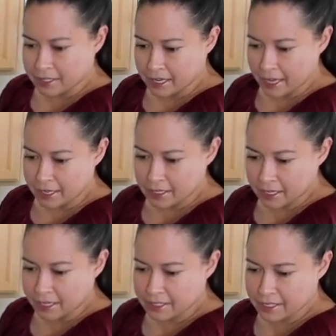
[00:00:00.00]
And uh,
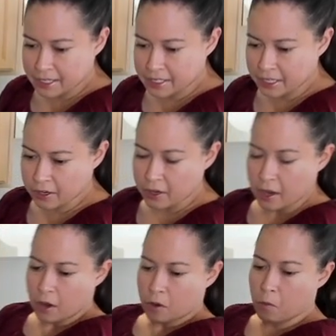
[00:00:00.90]
it says here,
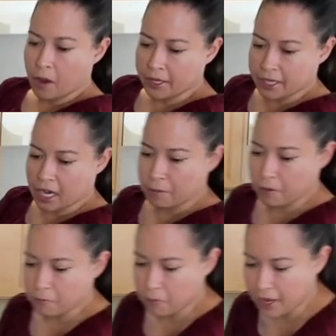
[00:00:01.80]
one cup
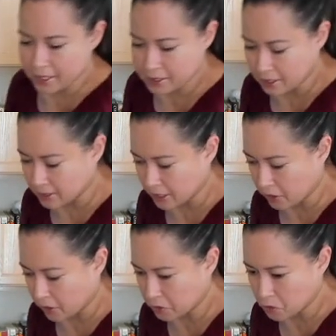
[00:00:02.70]
of rice
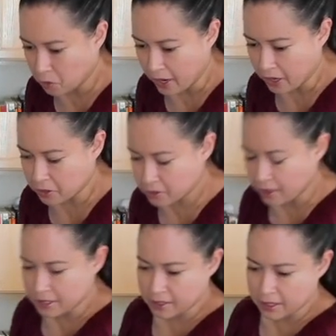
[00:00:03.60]
cereal squares,
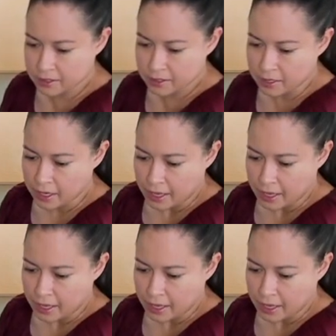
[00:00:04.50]
that's this,